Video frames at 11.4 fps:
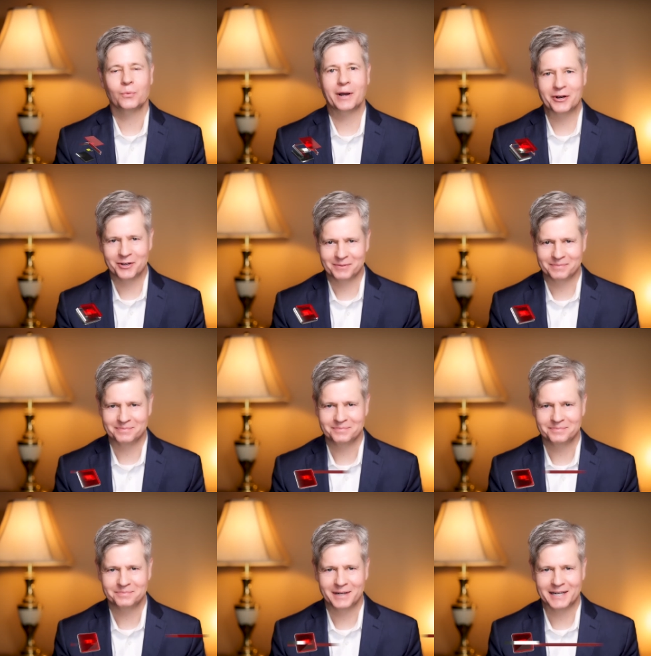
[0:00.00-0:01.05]
Welcome.
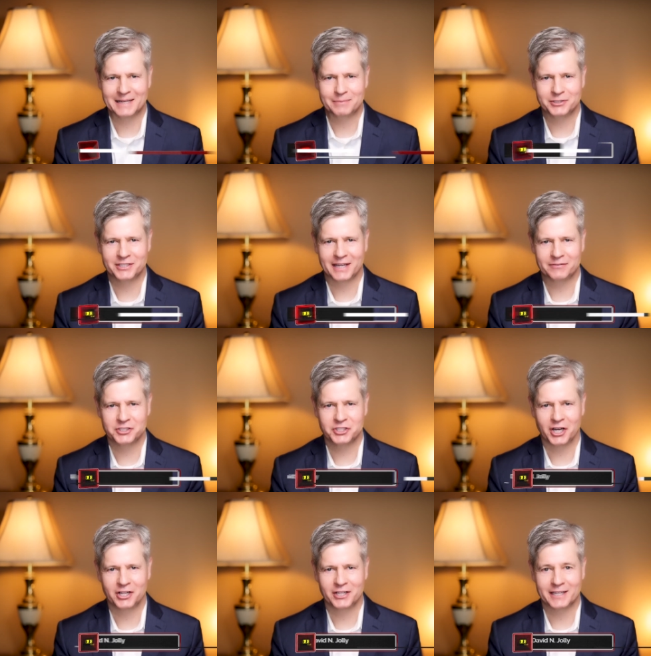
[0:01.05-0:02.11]
My name is David
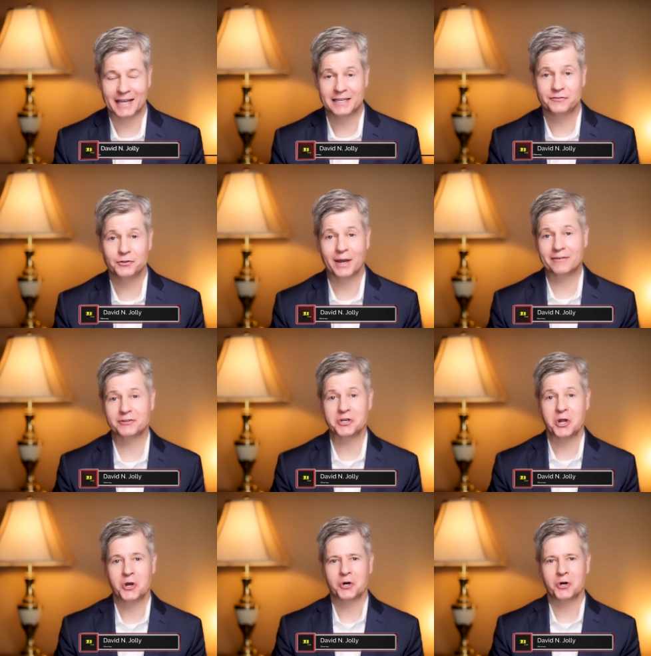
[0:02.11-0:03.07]
Jolly, and if you haven't